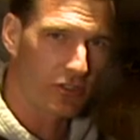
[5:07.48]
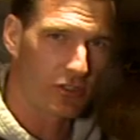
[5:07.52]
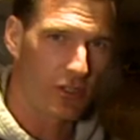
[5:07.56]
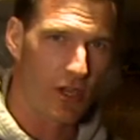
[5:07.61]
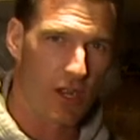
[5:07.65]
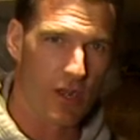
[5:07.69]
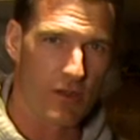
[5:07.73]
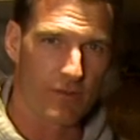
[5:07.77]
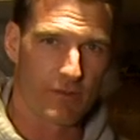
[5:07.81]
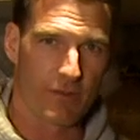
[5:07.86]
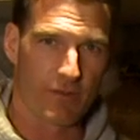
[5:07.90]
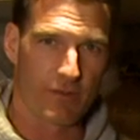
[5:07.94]

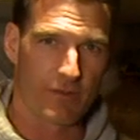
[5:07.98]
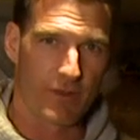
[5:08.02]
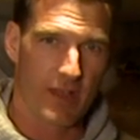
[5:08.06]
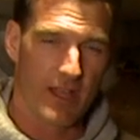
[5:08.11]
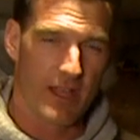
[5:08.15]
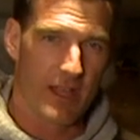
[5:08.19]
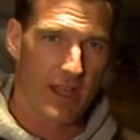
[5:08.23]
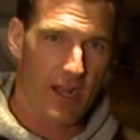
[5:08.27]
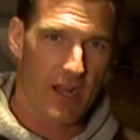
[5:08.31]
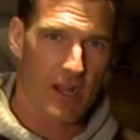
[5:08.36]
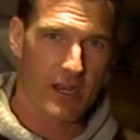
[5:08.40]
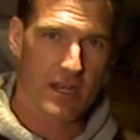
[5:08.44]
trove of
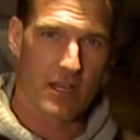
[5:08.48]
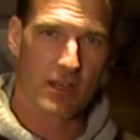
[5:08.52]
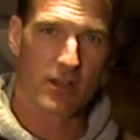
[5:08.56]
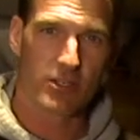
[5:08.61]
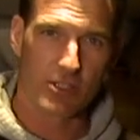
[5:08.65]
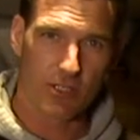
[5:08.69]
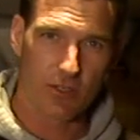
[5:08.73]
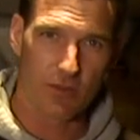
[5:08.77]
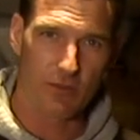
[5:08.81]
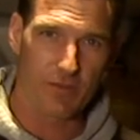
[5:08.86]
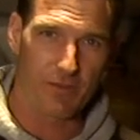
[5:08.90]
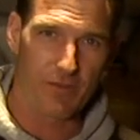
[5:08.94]

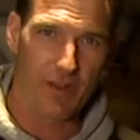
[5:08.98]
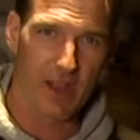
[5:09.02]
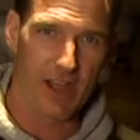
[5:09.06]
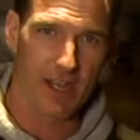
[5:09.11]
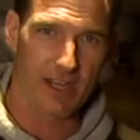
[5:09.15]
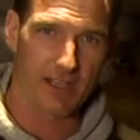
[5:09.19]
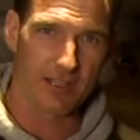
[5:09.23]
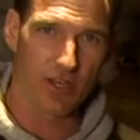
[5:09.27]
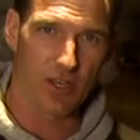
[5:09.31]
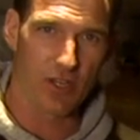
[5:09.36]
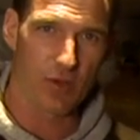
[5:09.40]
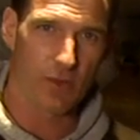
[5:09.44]
archaeological
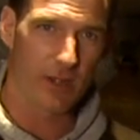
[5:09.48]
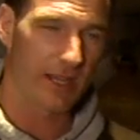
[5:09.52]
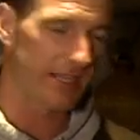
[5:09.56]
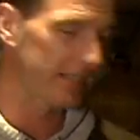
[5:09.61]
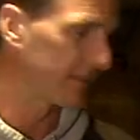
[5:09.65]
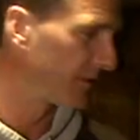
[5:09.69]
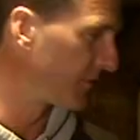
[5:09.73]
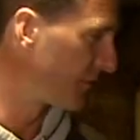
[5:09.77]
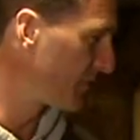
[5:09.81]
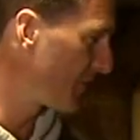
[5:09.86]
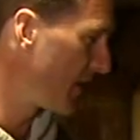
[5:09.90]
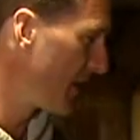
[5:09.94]
finds on the
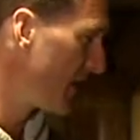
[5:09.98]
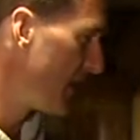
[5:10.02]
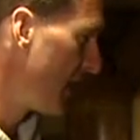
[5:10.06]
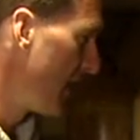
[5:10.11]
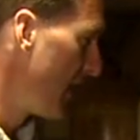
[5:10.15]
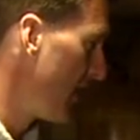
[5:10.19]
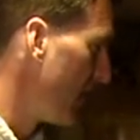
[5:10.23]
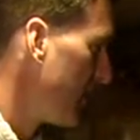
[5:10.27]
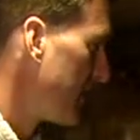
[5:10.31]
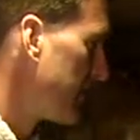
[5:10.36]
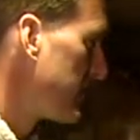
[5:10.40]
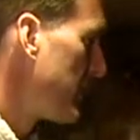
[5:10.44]
Western Front
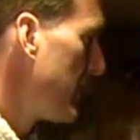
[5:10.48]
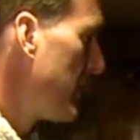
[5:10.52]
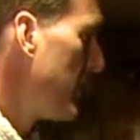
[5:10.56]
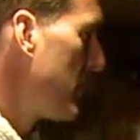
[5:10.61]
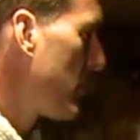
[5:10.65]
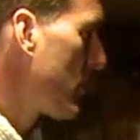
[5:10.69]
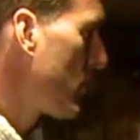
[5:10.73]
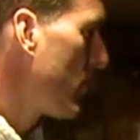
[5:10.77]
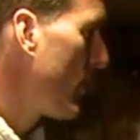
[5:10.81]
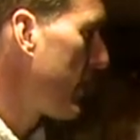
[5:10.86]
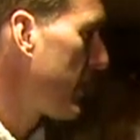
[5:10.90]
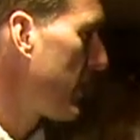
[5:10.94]
here, and there's
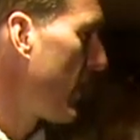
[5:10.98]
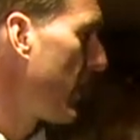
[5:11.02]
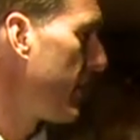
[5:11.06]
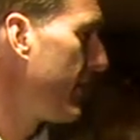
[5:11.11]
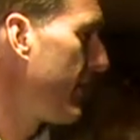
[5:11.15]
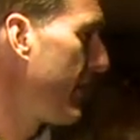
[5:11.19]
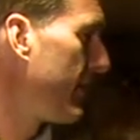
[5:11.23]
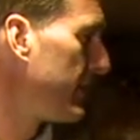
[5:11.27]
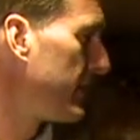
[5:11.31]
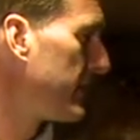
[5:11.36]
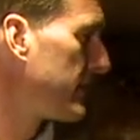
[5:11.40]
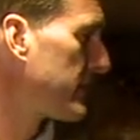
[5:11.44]
quite a lot
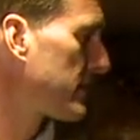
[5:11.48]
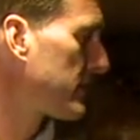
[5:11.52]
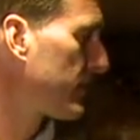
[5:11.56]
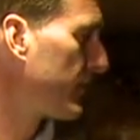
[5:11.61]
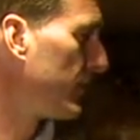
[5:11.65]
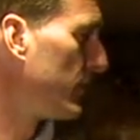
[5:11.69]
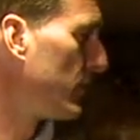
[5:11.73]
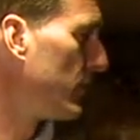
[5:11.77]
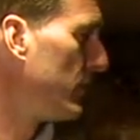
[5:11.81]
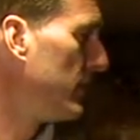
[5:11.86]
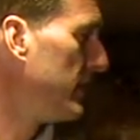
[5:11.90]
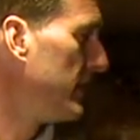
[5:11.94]
of evidence
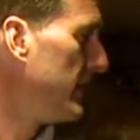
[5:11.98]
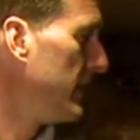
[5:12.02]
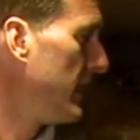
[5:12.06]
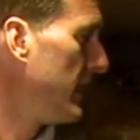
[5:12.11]
for